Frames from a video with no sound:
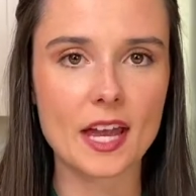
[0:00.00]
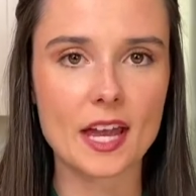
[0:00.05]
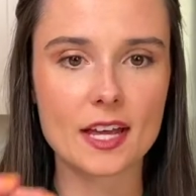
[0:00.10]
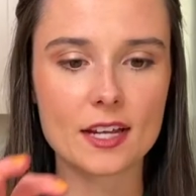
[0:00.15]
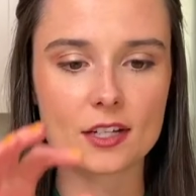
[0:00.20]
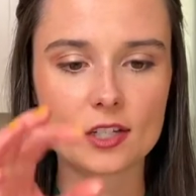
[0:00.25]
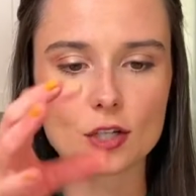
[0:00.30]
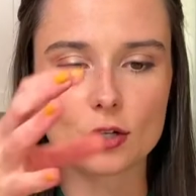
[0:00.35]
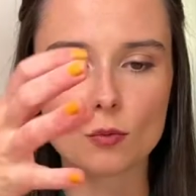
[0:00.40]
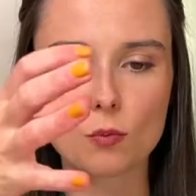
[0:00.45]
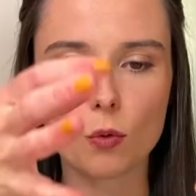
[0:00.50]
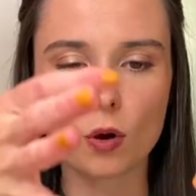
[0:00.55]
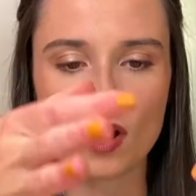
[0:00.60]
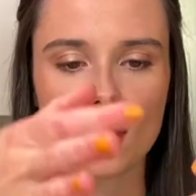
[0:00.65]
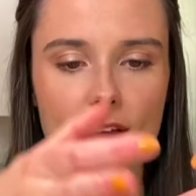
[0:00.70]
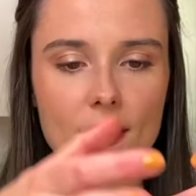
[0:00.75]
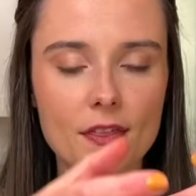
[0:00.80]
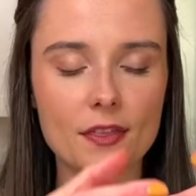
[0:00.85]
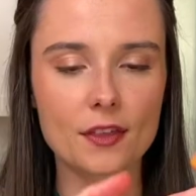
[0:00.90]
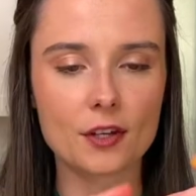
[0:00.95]
and you
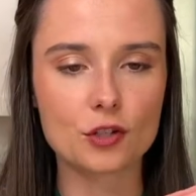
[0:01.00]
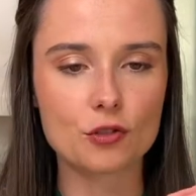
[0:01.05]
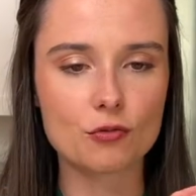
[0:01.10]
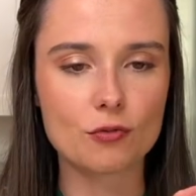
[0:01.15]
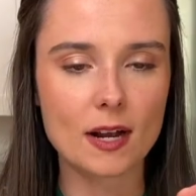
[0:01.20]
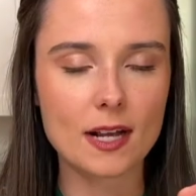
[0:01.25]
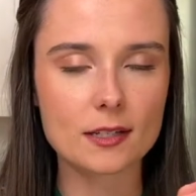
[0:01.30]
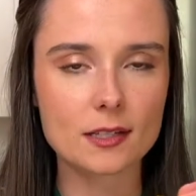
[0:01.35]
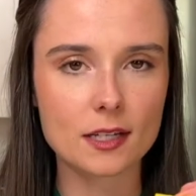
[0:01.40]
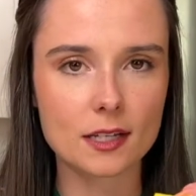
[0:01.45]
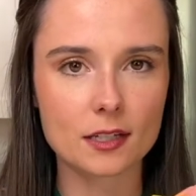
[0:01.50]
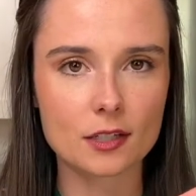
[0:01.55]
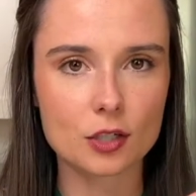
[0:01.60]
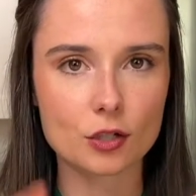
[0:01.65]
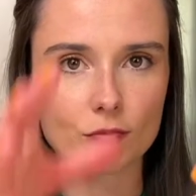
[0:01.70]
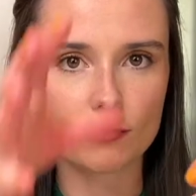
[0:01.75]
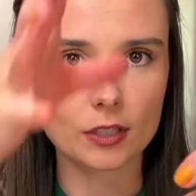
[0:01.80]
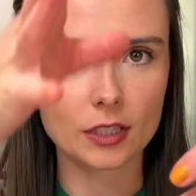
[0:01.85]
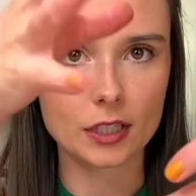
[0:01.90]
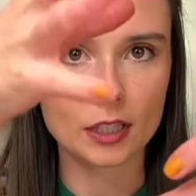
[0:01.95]
want the dressing
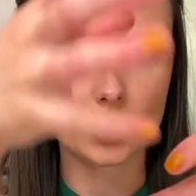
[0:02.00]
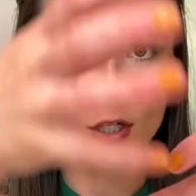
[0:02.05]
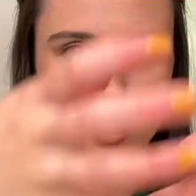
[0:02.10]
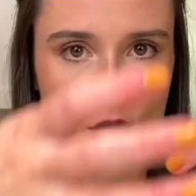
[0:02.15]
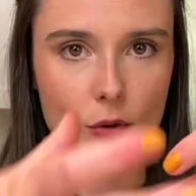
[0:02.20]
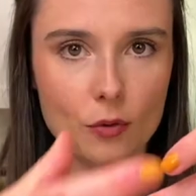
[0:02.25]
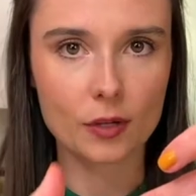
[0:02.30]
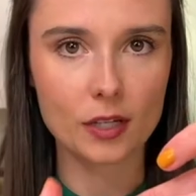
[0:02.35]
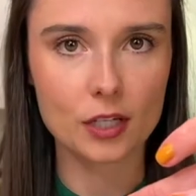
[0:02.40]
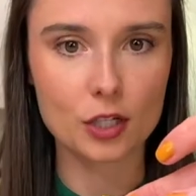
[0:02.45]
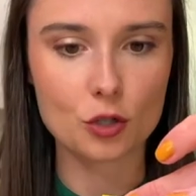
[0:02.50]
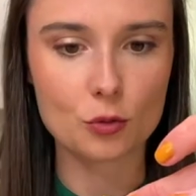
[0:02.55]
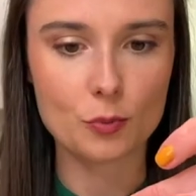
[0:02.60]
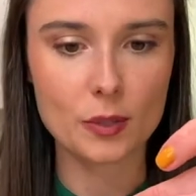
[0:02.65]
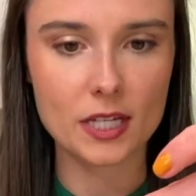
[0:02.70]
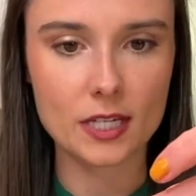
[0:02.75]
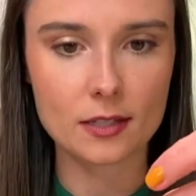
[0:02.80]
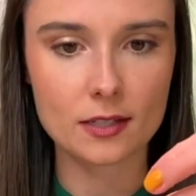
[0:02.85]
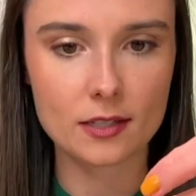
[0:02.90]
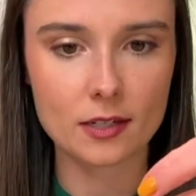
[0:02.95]
to really coat each
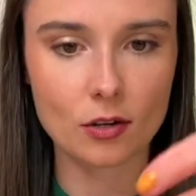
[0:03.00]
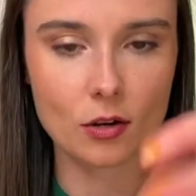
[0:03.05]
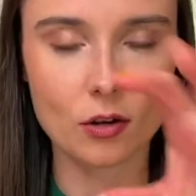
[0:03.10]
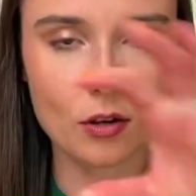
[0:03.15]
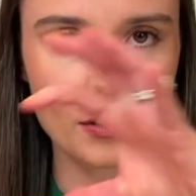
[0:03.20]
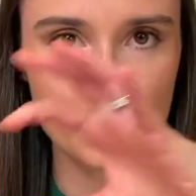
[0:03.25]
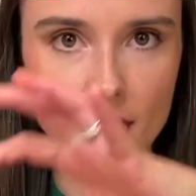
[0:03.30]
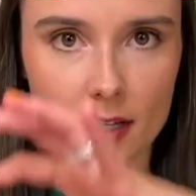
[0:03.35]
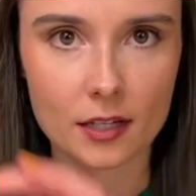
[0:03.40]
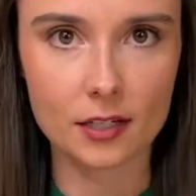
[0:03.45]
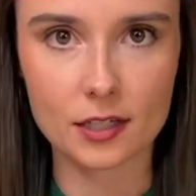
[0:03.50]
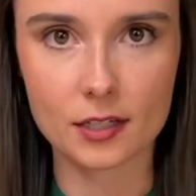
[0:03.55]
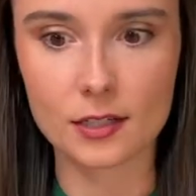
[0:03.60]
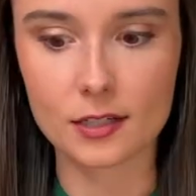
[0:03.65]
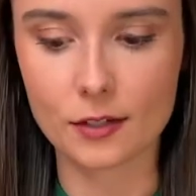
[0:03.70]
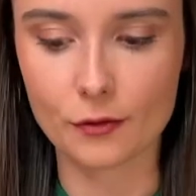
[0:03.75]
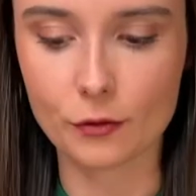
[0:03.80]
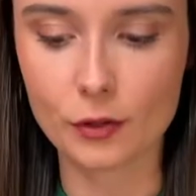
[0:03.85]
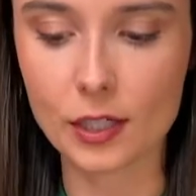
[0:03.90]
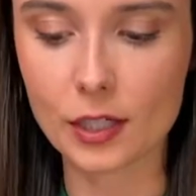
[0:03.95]
piece and all the in
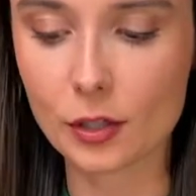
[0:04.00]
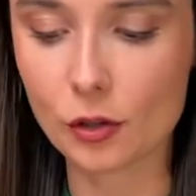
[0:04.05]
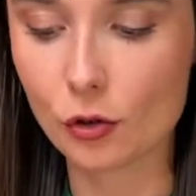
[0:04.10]
different